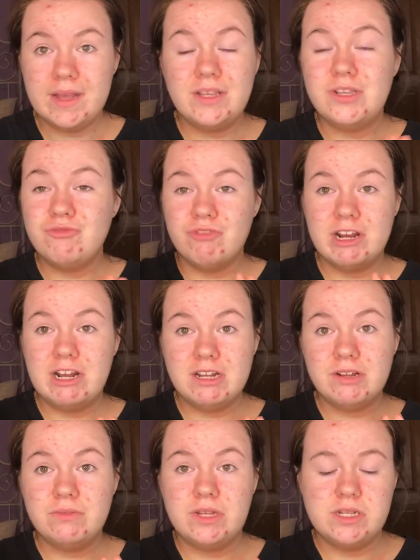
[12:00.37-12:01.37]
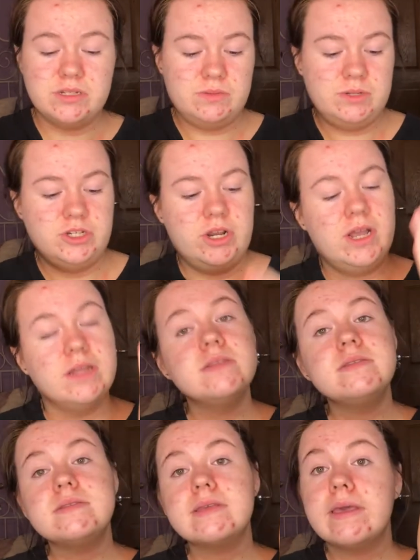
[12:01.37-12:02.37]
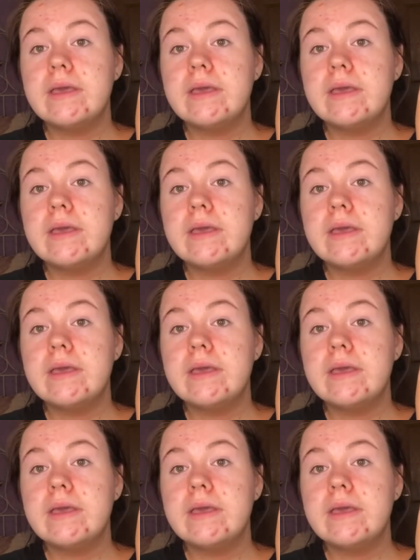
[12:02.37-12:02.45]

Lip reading: and you really don't need to with your hands.